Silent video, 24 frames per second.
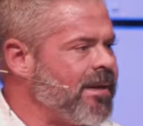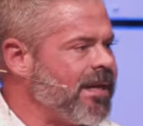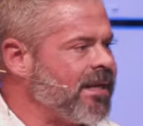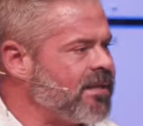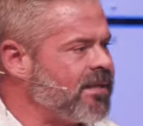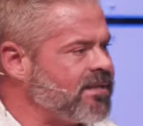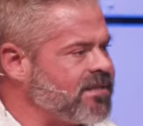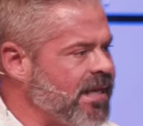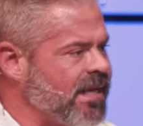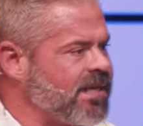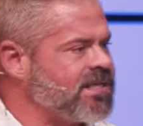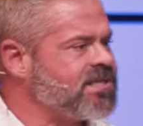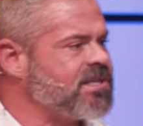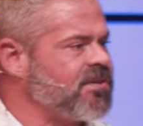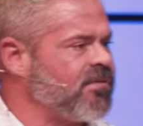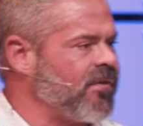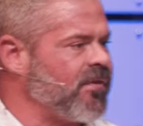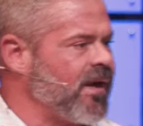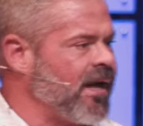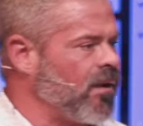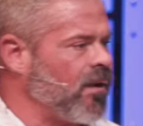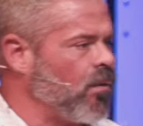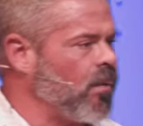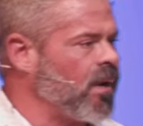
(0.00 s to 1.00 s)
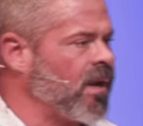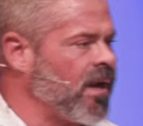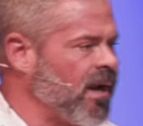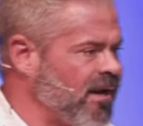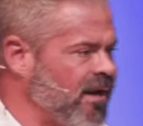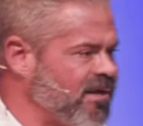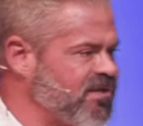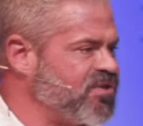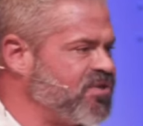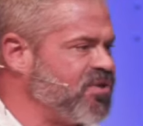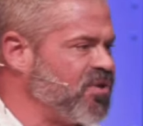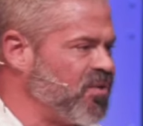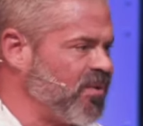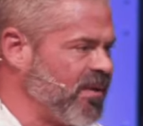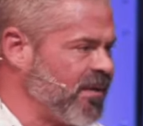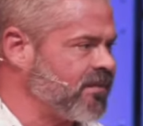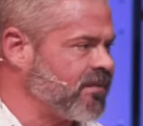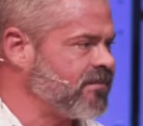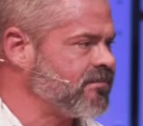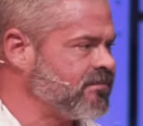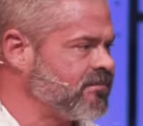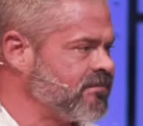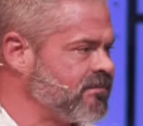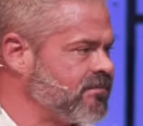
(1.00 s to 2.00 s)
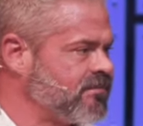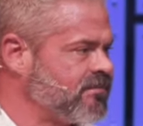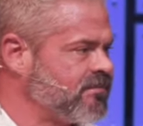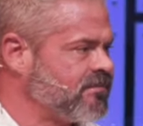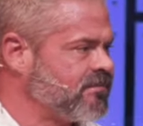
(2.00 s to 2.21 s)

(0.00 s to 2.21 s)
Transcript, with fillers: we begin to testify to what God is doing.